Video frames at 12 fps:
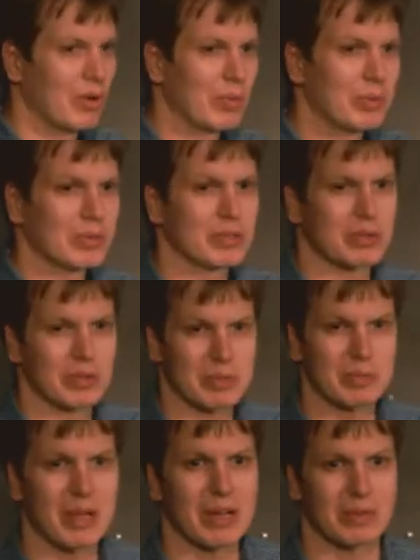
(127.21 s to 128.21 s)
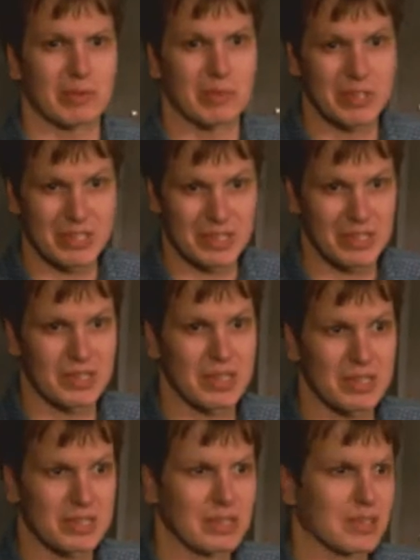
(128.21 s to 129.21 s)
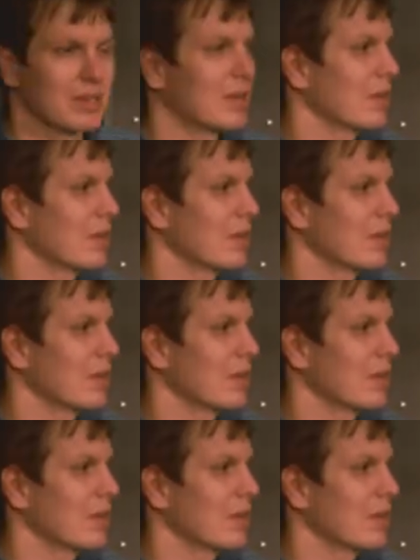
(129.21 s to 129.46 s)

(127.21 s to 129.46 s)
open source platform which exists,